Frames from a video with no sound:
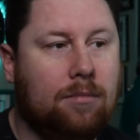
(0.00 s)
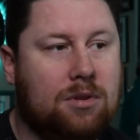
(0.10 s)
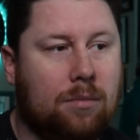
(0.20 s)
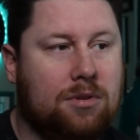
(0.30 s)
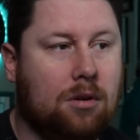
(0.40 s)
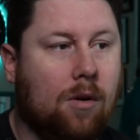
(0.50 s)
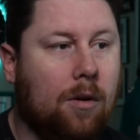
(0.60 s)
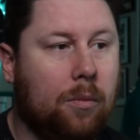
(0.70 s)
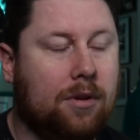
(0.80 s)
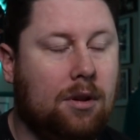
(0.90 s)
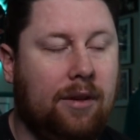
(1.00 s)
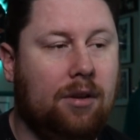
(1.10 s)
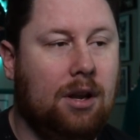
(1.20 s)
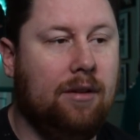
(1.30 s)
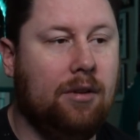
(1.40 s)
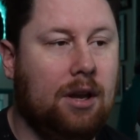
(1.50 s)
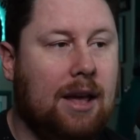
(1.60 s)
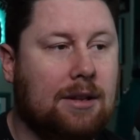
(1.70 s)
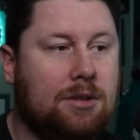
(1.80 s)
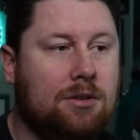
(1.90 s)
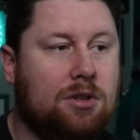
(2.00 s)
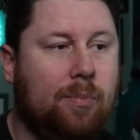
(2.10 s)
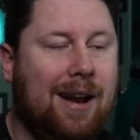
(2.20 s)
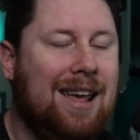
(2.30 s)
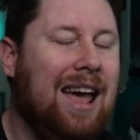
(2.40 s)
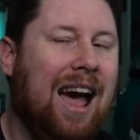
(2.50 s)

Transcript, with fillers: So I'm still going with Cleveland, even against the spread.